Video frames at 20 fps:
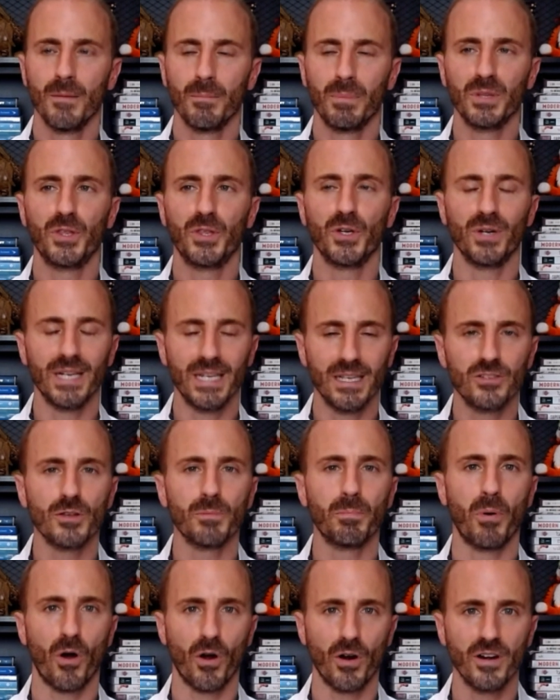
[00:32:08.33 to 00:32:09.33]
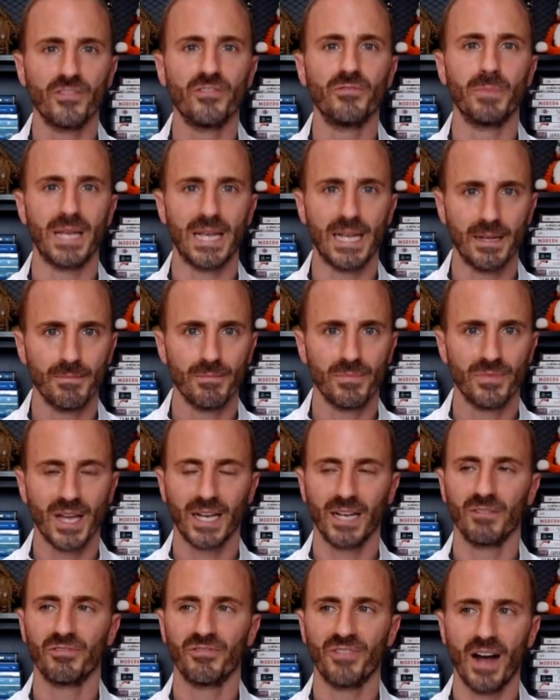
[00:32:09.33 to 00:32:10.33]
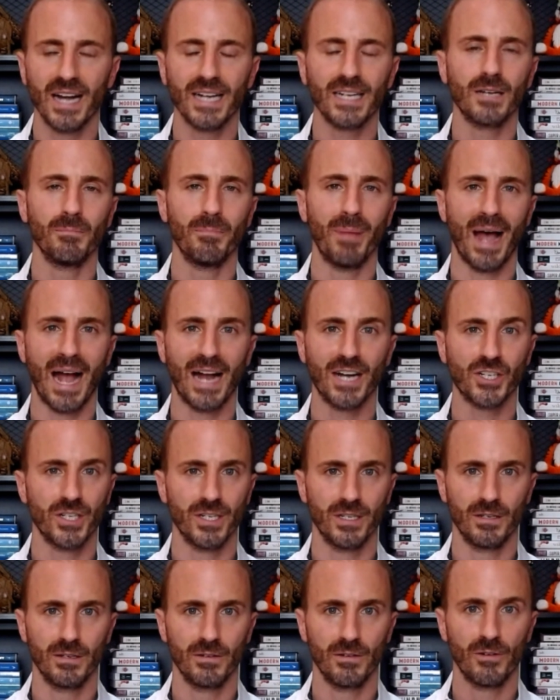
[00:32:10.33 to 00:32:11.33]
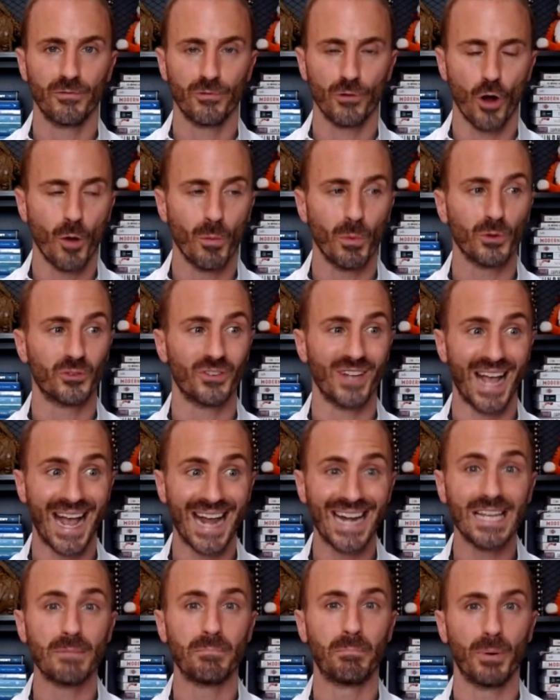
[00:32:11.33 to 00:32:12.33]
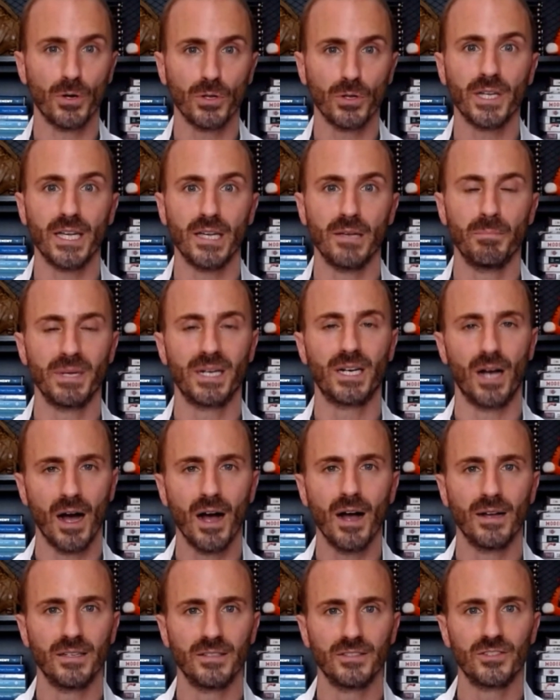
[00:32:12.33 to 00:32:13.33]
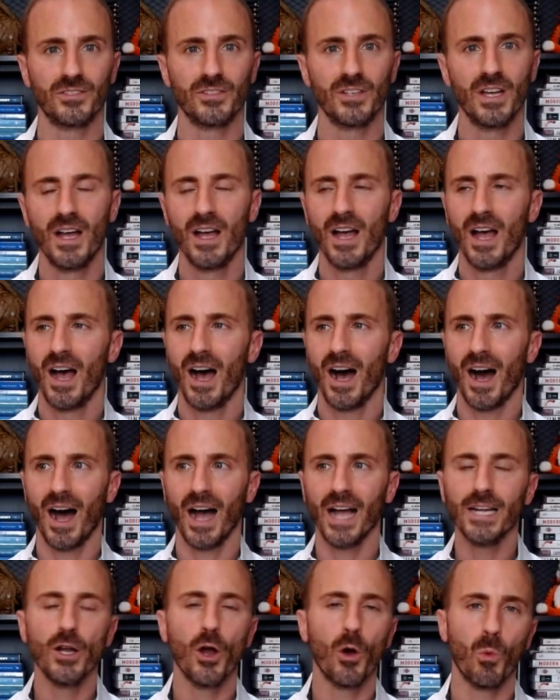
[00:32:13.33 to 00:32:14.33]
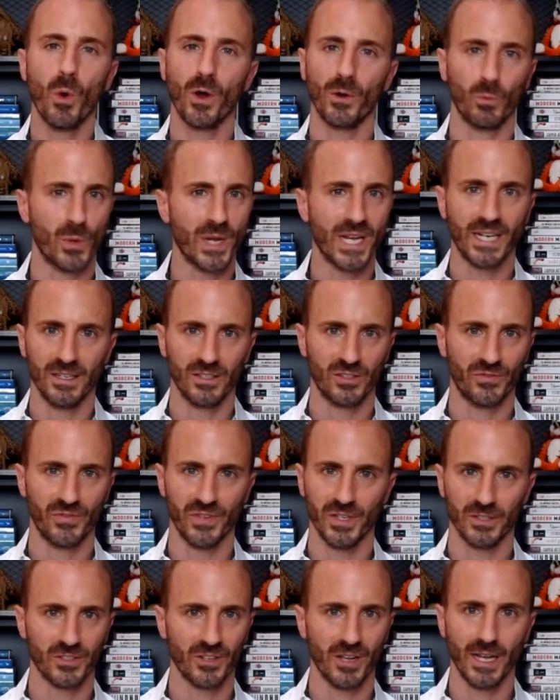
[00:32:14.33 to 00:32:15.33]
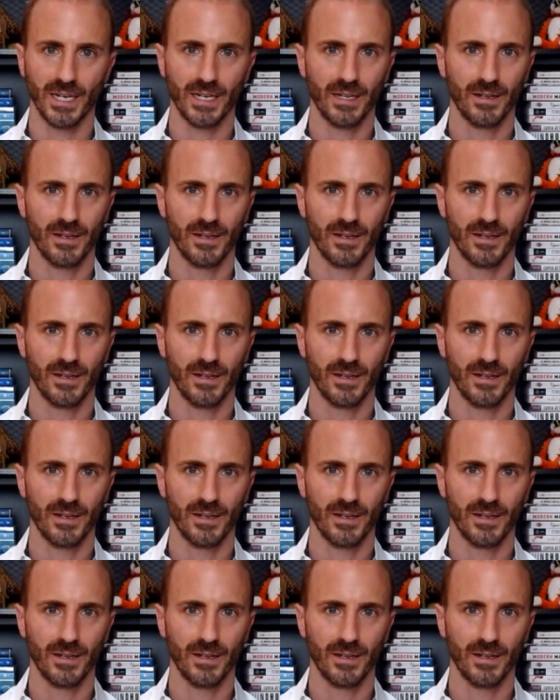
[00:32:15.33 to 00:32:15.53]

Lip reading: But there is a part of me that can find compassion for almost any bully because I know what weakness feels like.